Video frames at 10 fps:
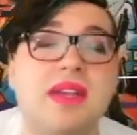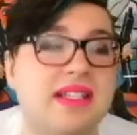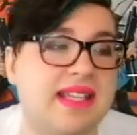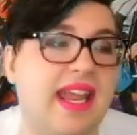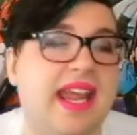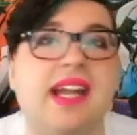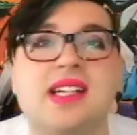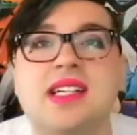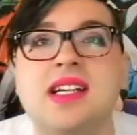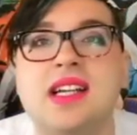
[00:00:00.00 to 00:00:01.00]
His
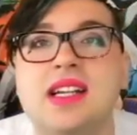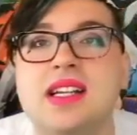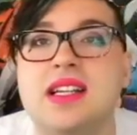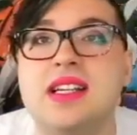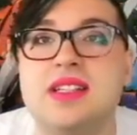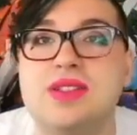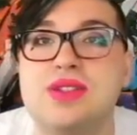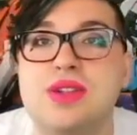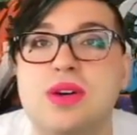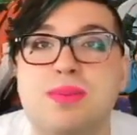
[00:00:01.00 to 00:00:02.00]
hair is
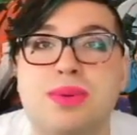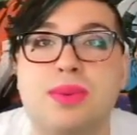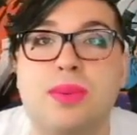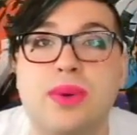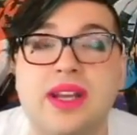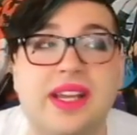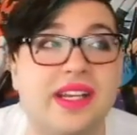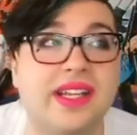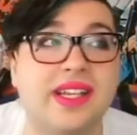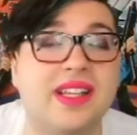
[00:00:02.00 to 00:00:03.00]
so
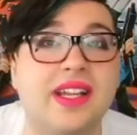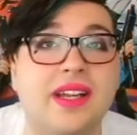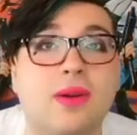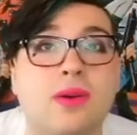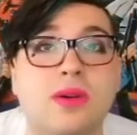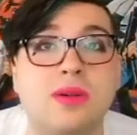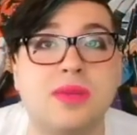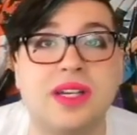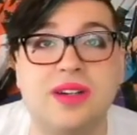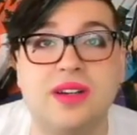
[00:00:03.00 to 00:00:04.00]
pretty. Like, oh
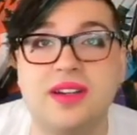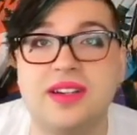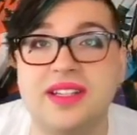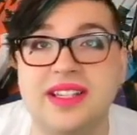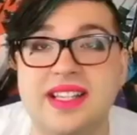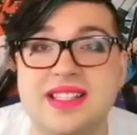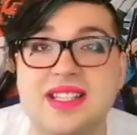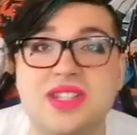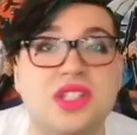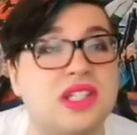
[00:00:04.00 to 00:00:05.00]
my goodness,
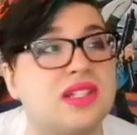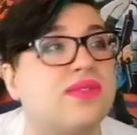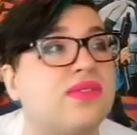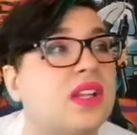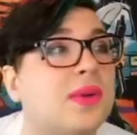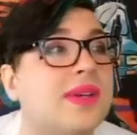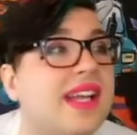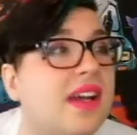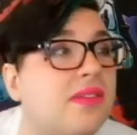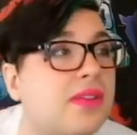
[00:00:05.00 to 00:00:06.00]
it's just
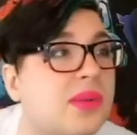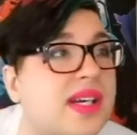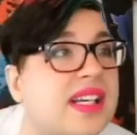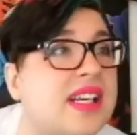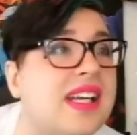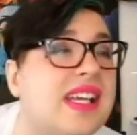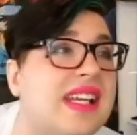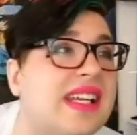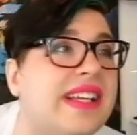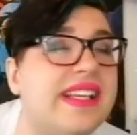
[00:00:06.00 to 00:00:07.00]
flowing everywhere.
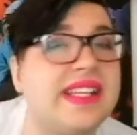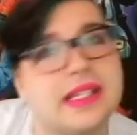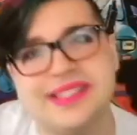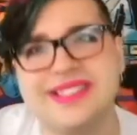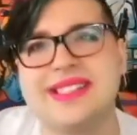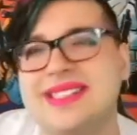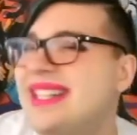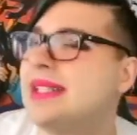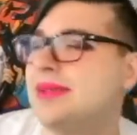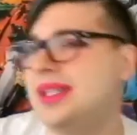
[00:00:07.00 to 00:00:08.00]
It is
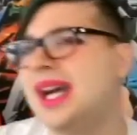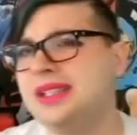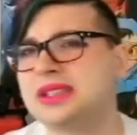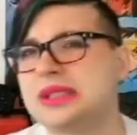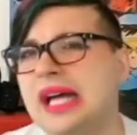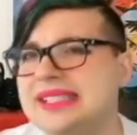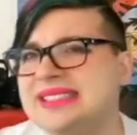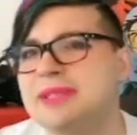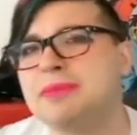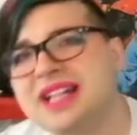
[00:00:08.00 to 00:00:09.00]
like not
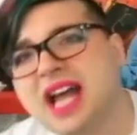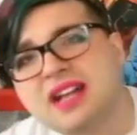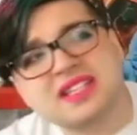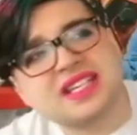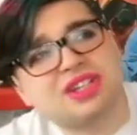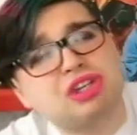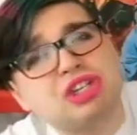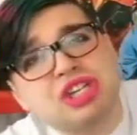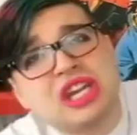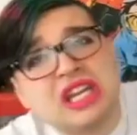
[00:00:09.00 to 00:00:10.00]
glossy, but it has like a
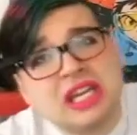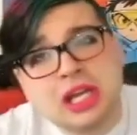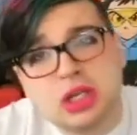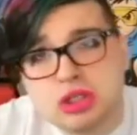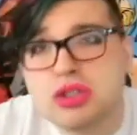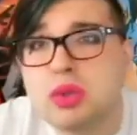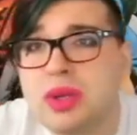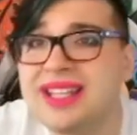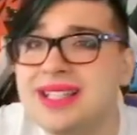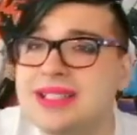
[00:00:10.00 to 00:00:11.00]
sheen to
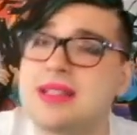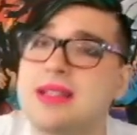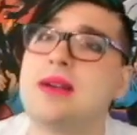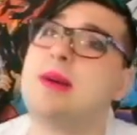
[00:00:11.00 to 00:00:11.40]
it.